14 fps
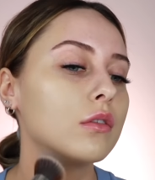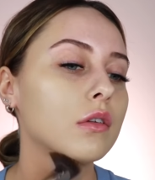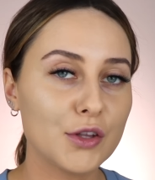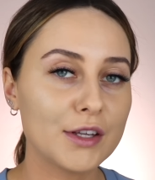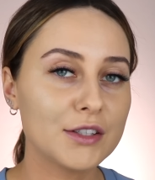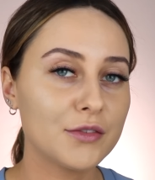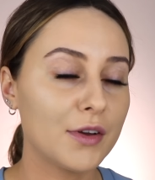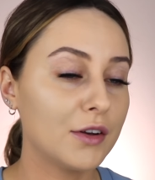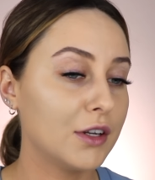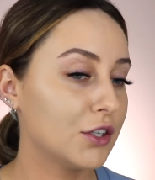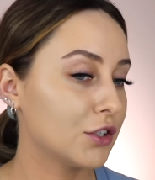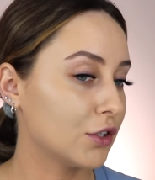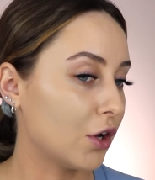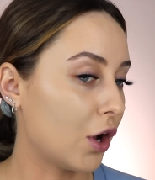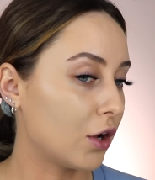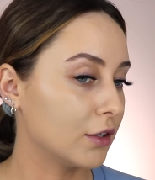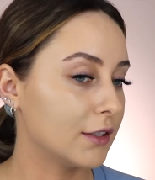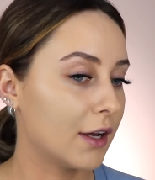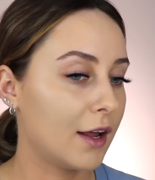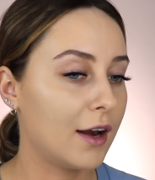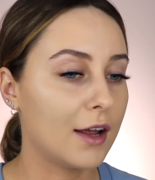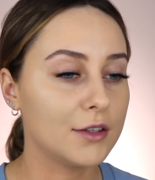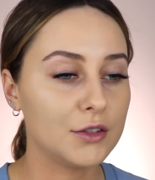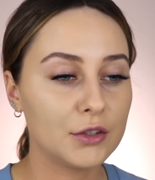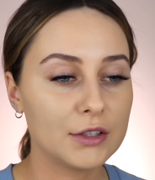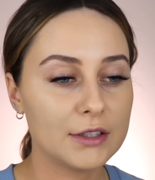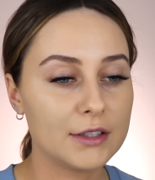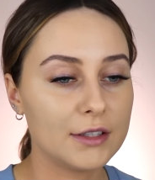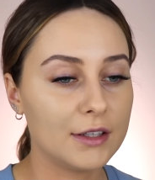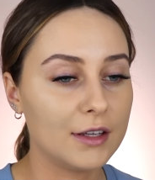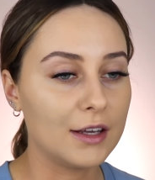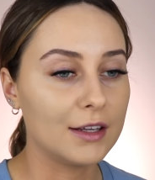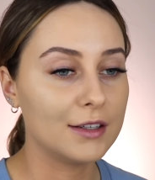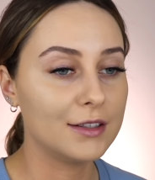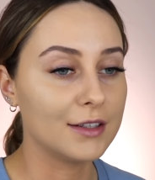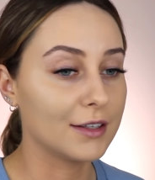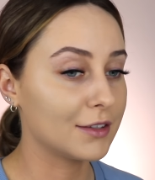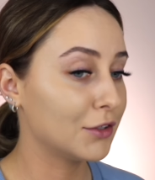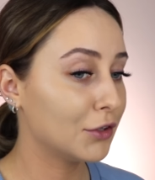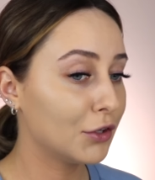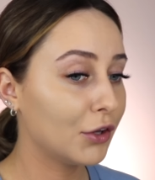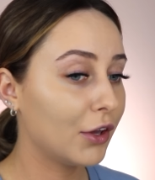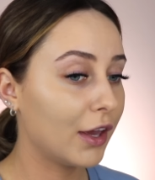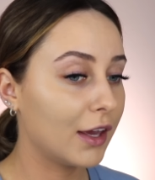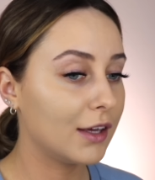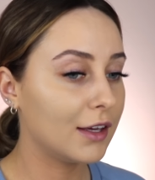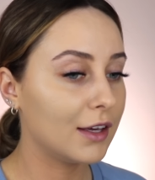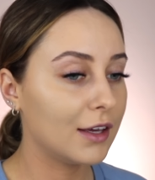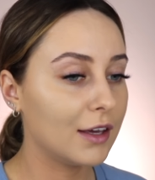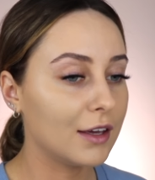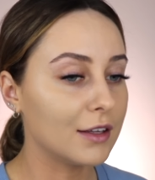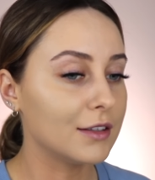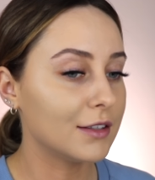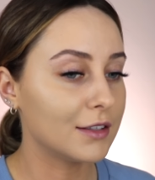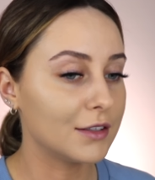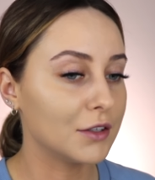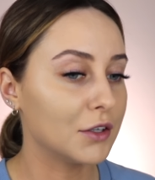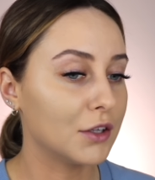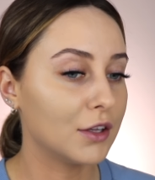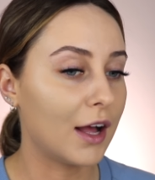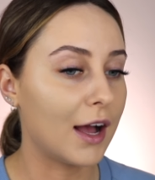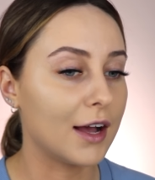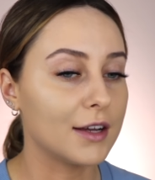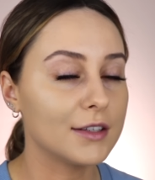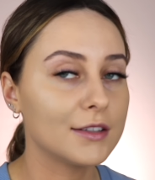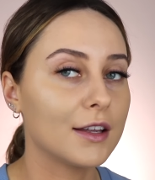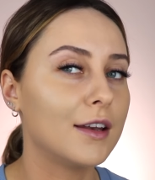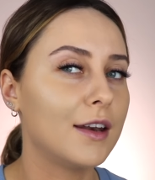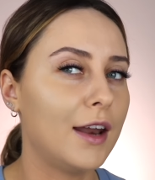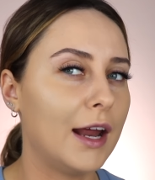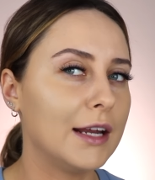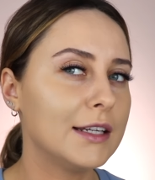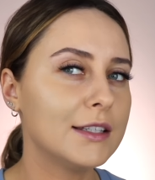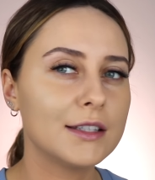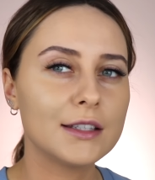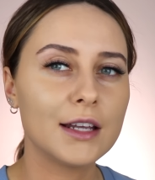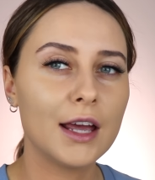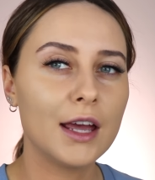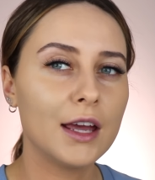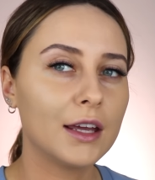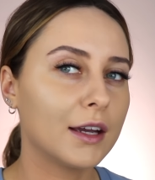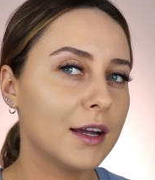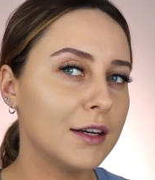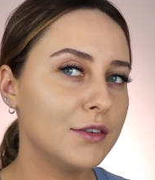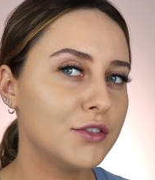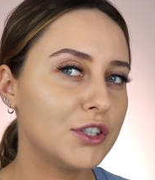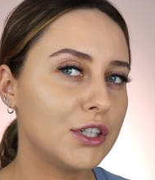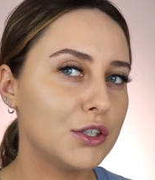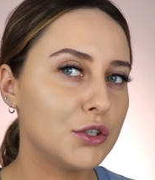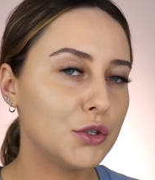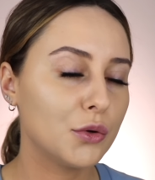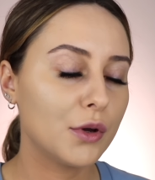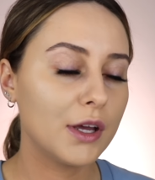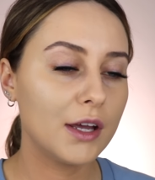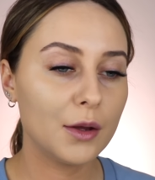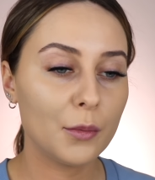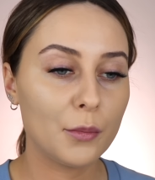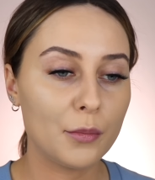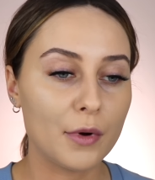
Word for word: So that's the foundation all done. As you can see, it doesn't look cakey. It still has a nice kind of sheen to it,